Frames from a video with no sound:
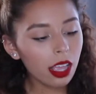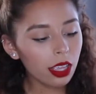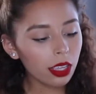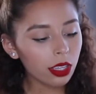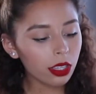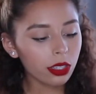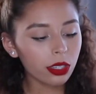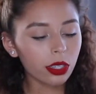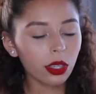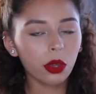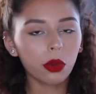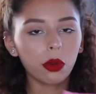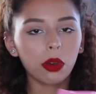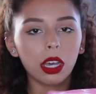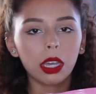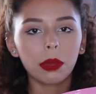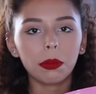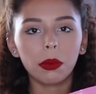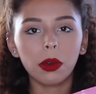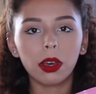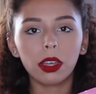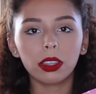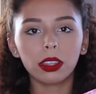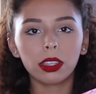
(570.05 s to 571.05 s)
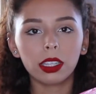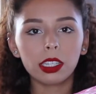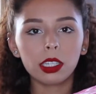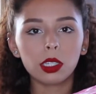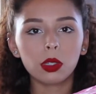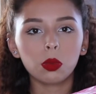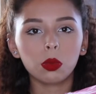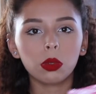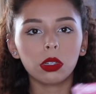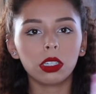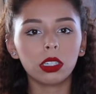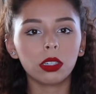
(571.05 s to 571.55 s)
So I bought this
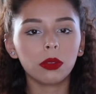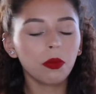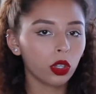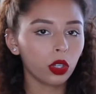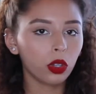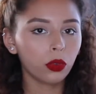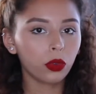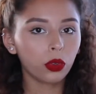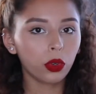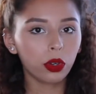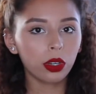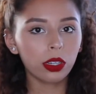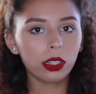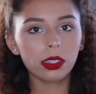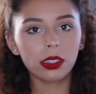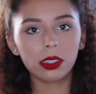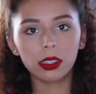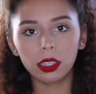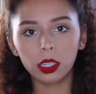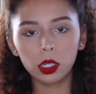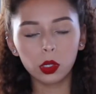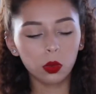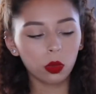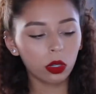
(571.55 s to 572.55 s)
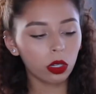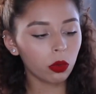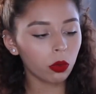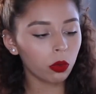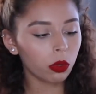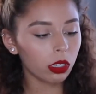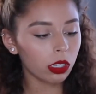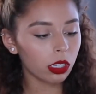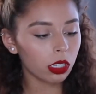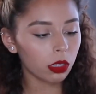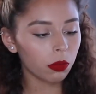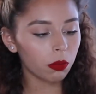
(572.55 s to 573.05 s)
one. Of course, this one
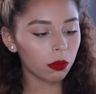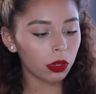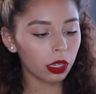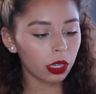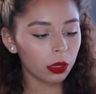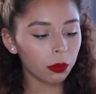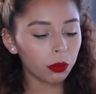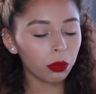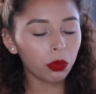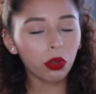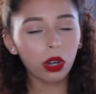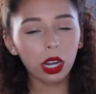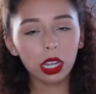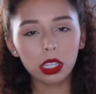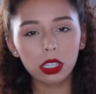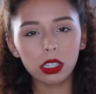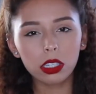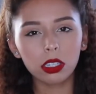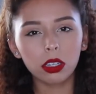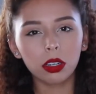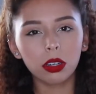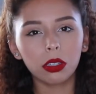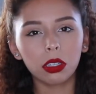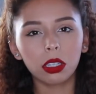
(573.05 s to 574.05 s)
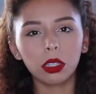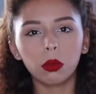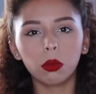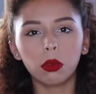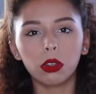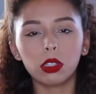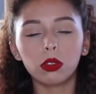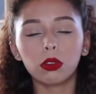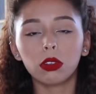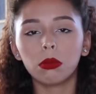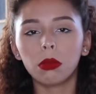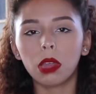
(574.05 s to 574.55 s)
was a bit pricier than the
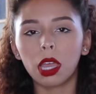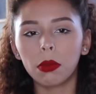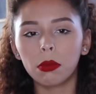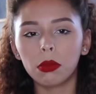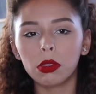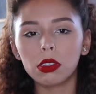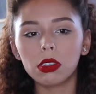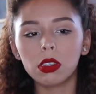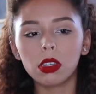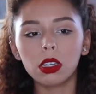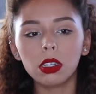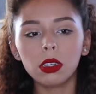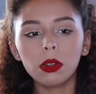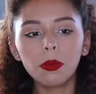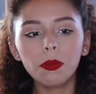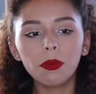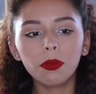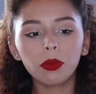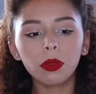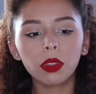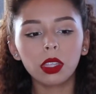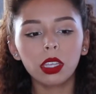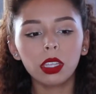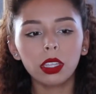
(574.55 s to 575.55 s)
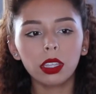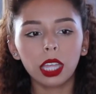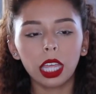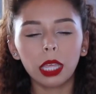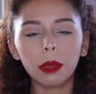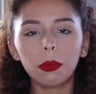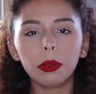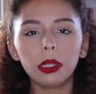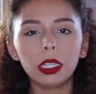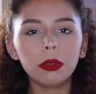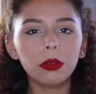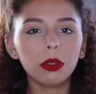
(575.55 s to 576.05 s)
ones from Amazon. I
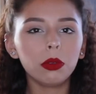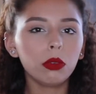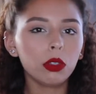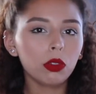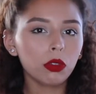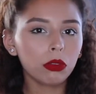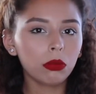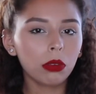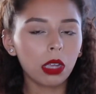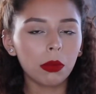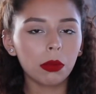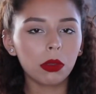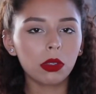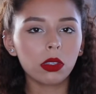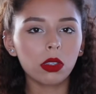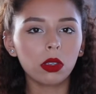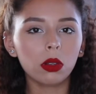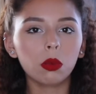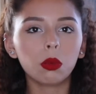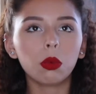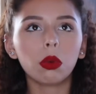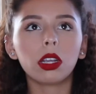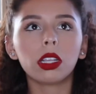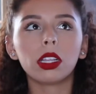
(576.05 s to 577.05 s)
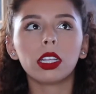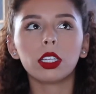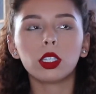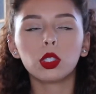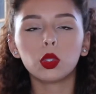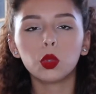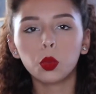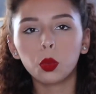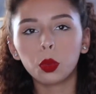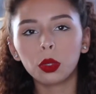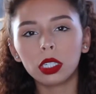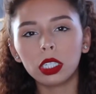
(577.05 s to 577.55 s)
believe the ones from Amazon were
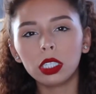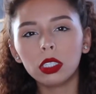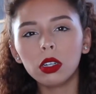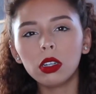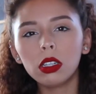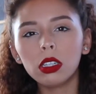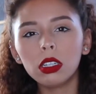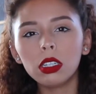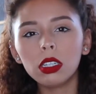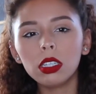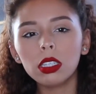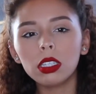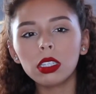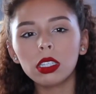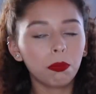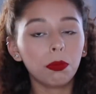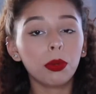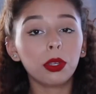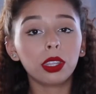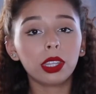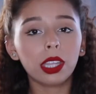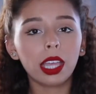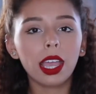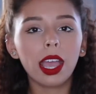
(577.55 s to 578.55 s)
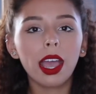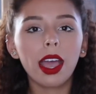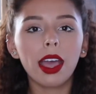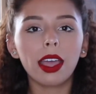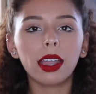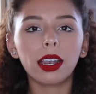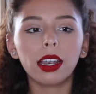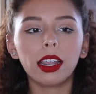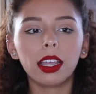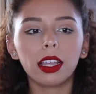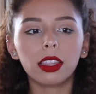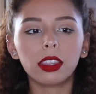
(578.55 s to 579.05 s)
like $20, but they
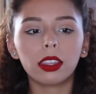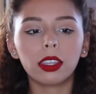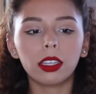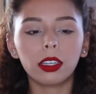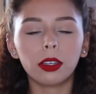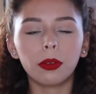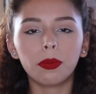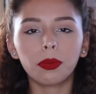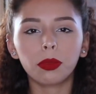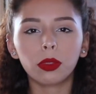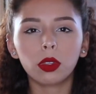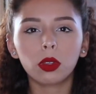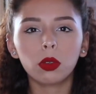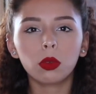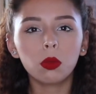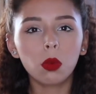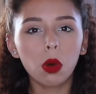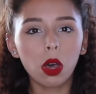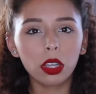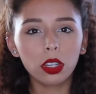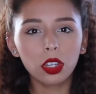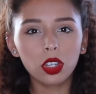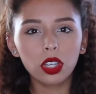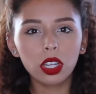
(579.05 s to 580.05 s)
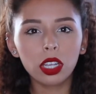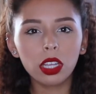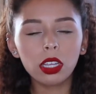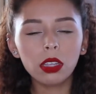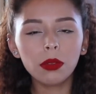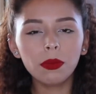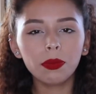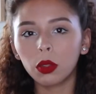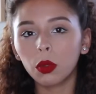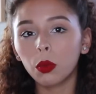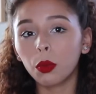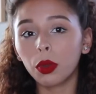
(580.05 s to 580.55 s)
had like the Lasha
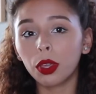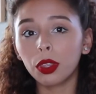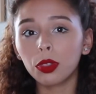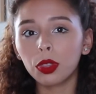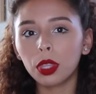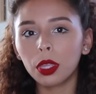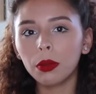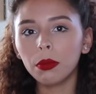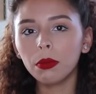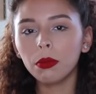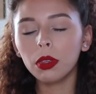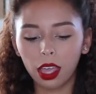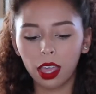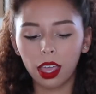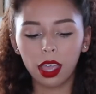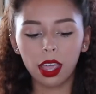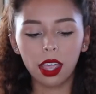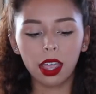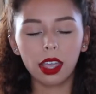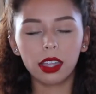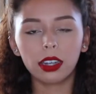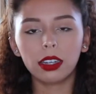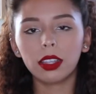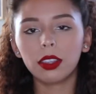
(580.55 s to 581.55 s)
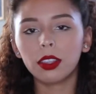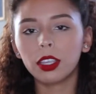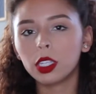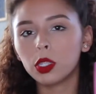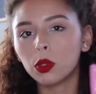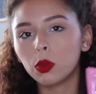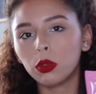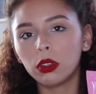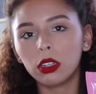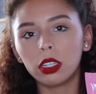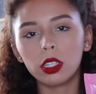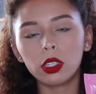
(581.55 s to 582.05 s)
with them, and this
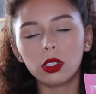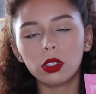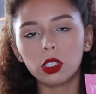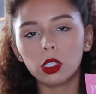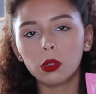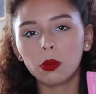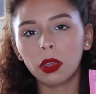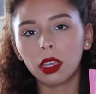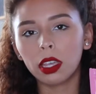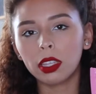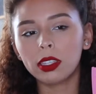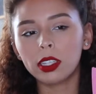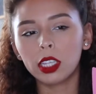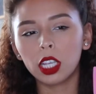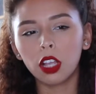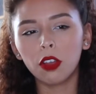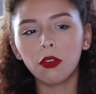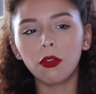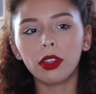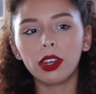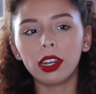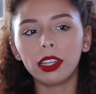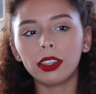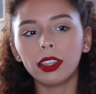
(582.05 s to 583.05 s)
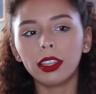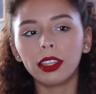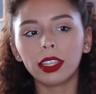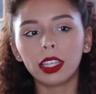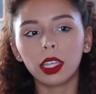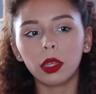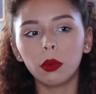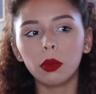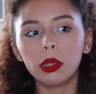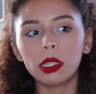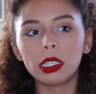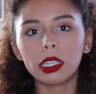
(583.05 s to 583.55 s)
one is just by itself, and I think
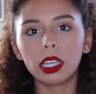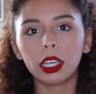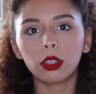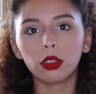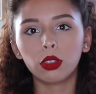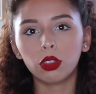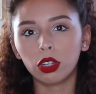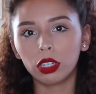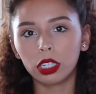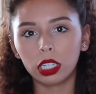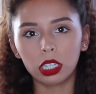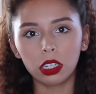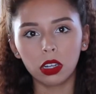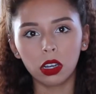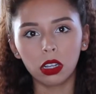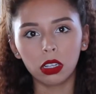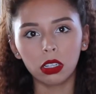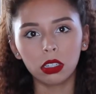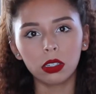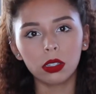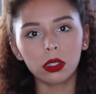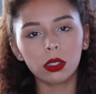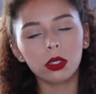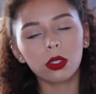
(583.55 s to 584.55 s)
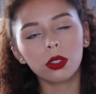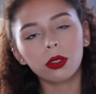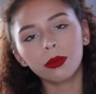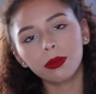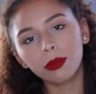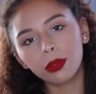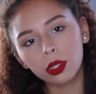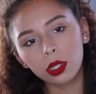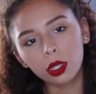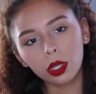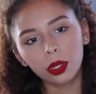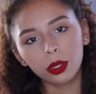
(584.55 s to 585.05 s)
it was like $30.
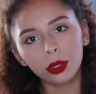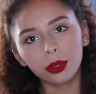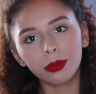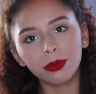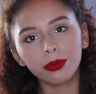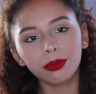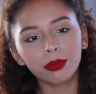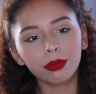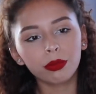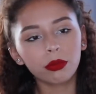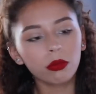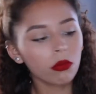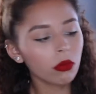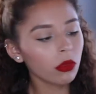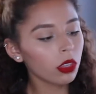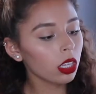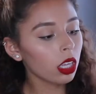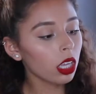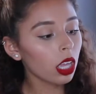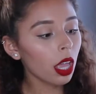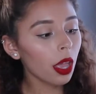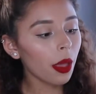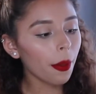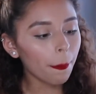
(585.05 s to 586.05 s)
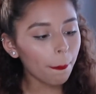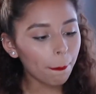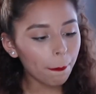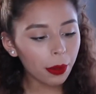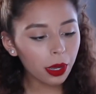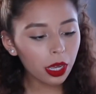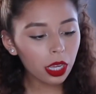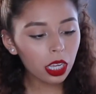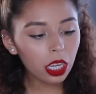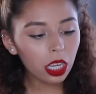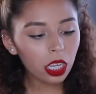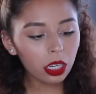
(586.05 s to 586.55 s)
So,
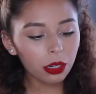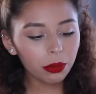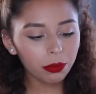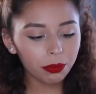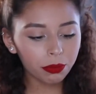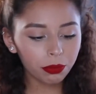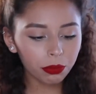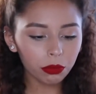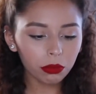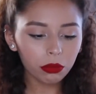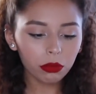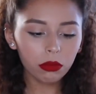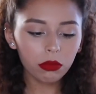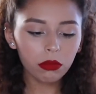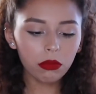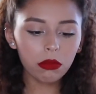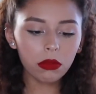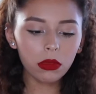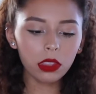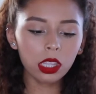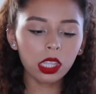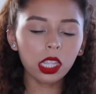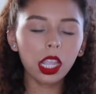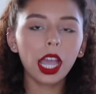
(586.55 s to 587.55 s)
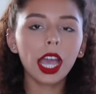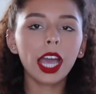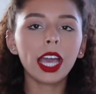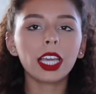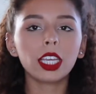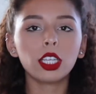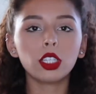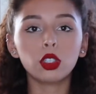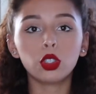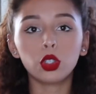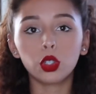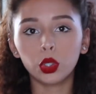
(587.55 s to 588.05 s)
but
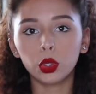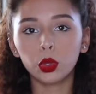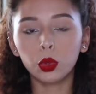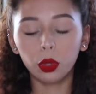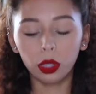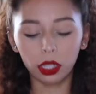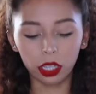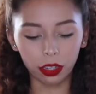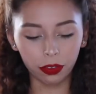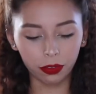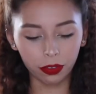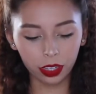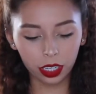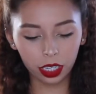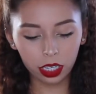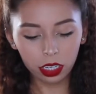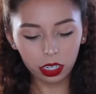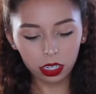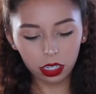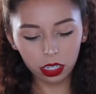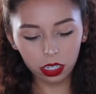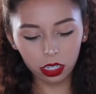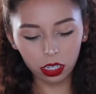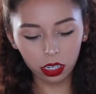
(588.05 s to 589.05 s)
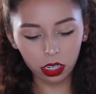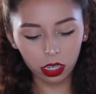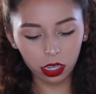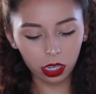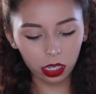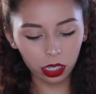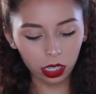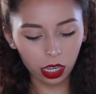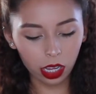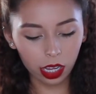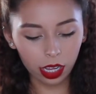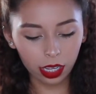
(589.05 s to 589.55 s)
I do love it
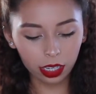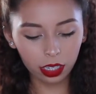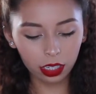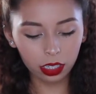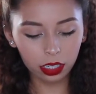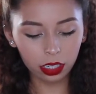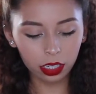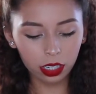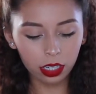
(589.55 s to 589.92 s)
a lot.